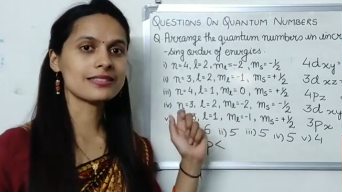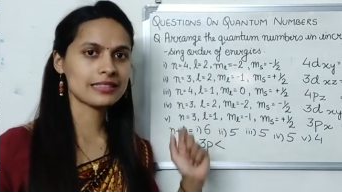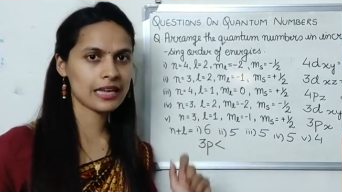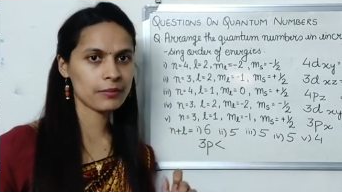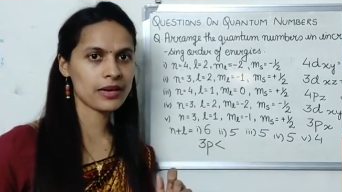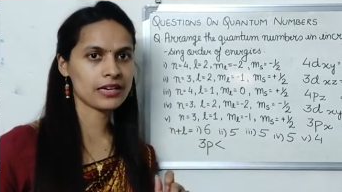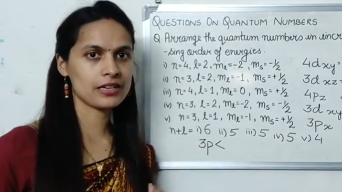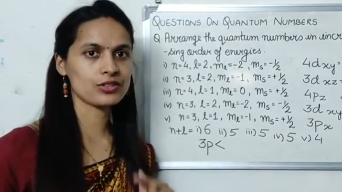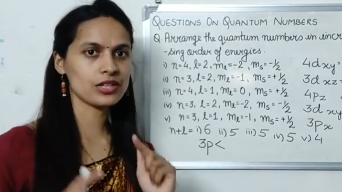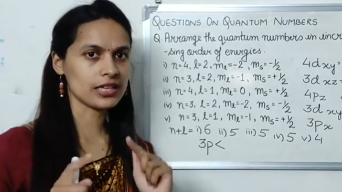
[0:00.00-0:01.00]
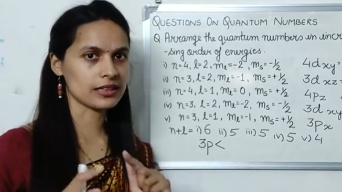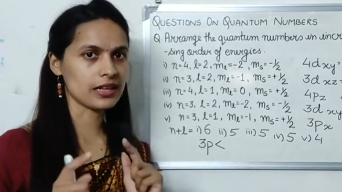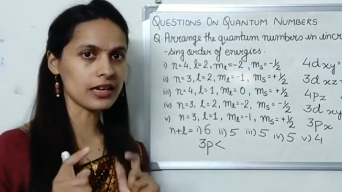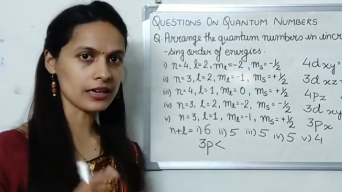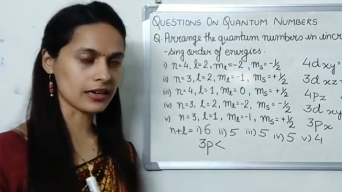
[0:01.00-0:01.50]
same energy
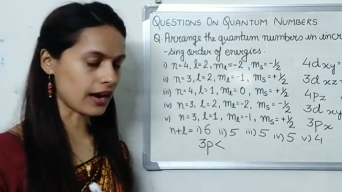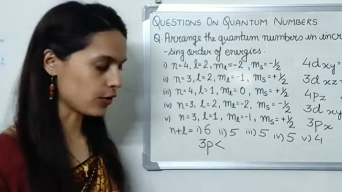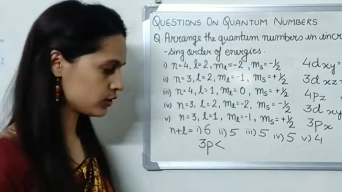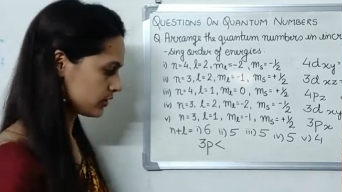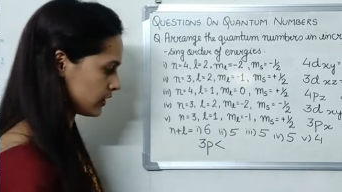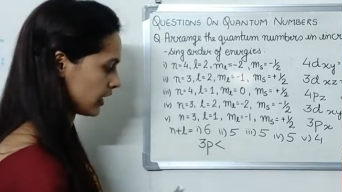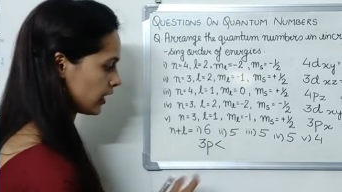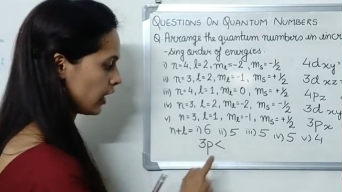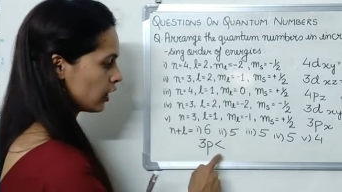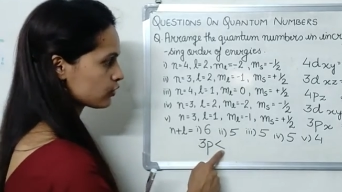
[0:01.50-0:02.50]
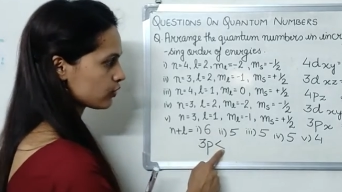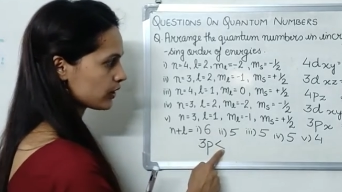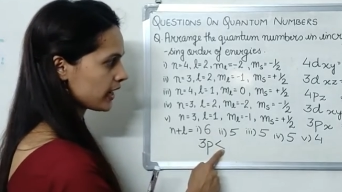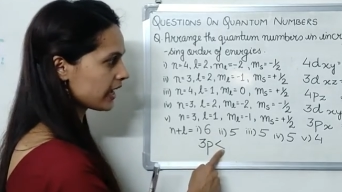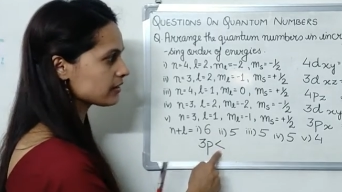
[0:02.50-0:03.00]
in the ground state. So
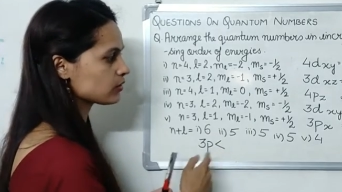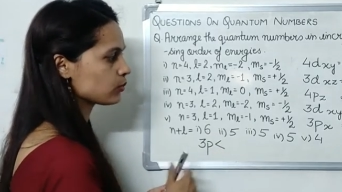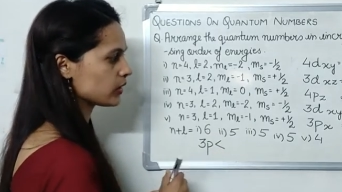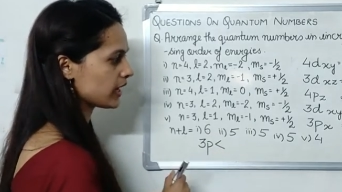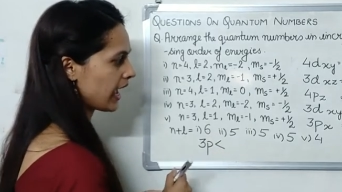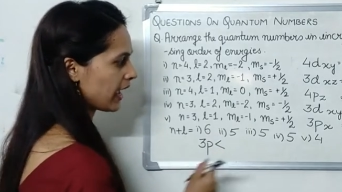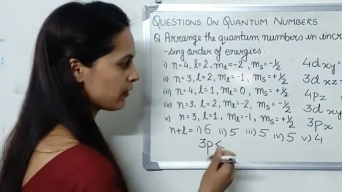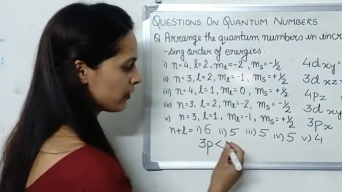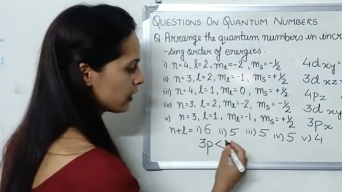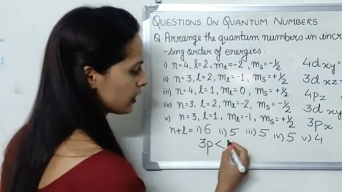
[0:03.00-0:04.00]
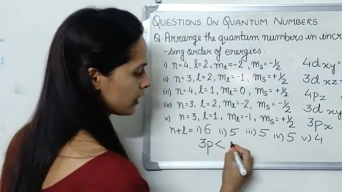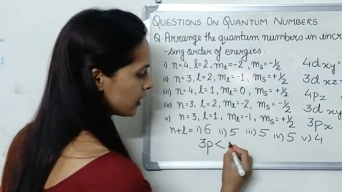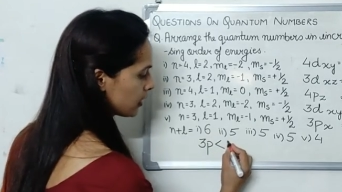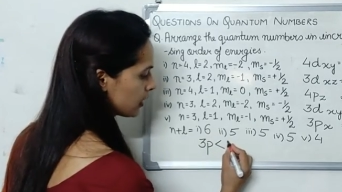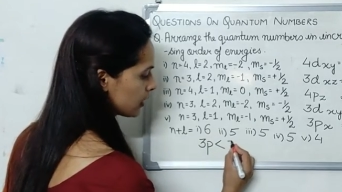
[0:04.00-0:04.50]
next we have
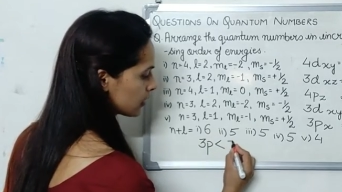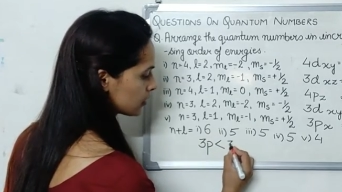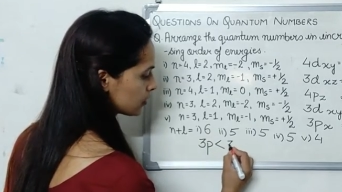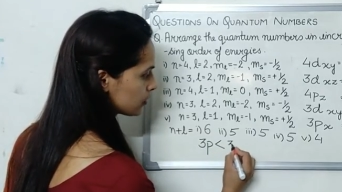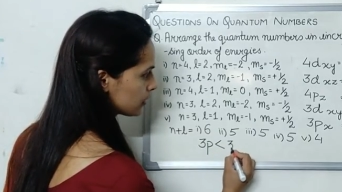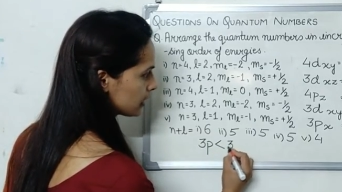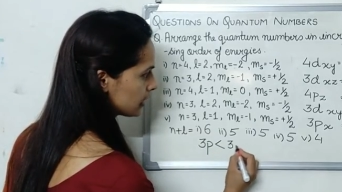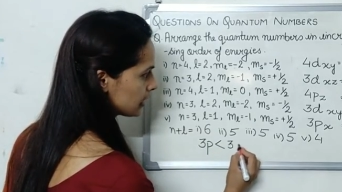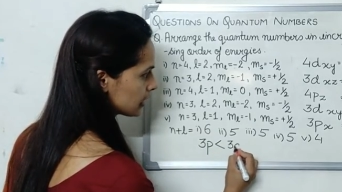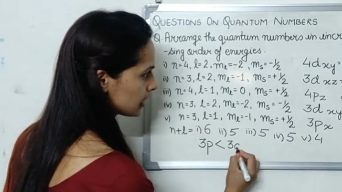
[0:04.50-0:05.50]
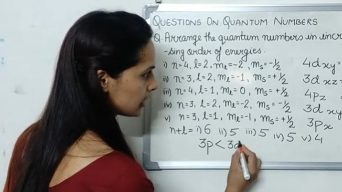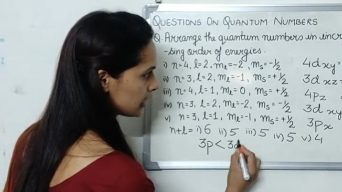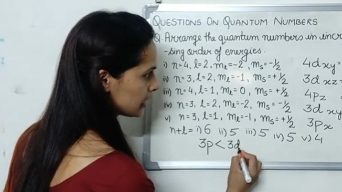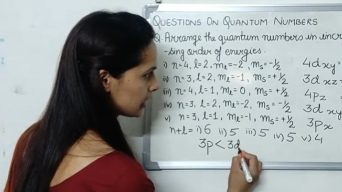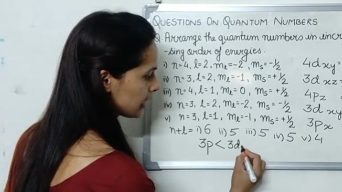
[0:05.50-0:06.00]

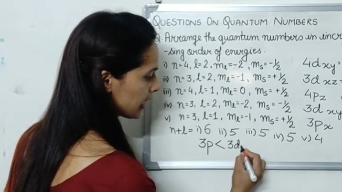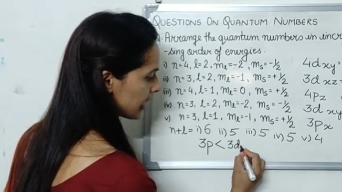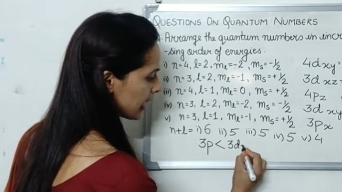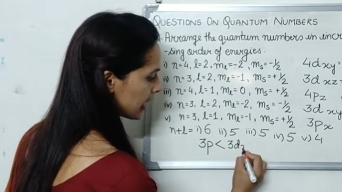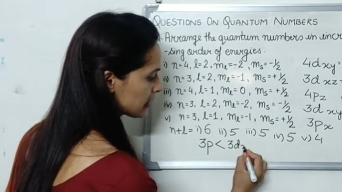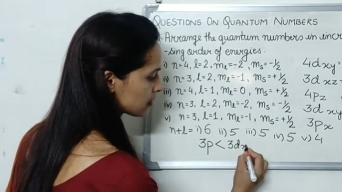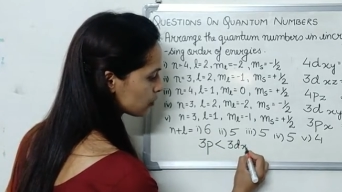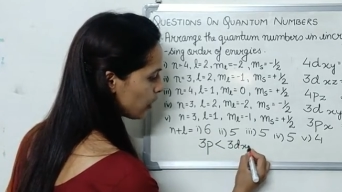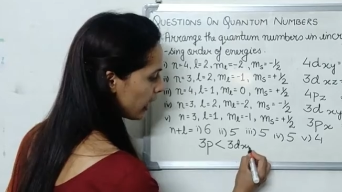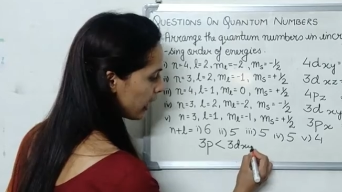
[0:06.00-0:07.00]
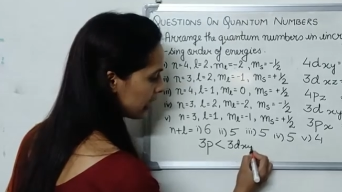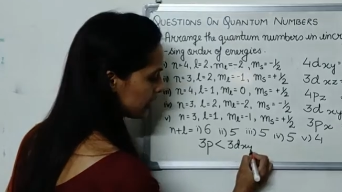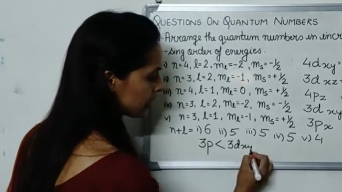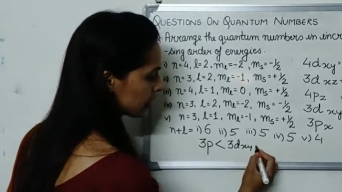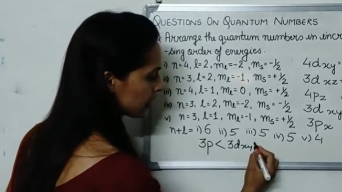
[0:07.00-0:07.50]
3dxy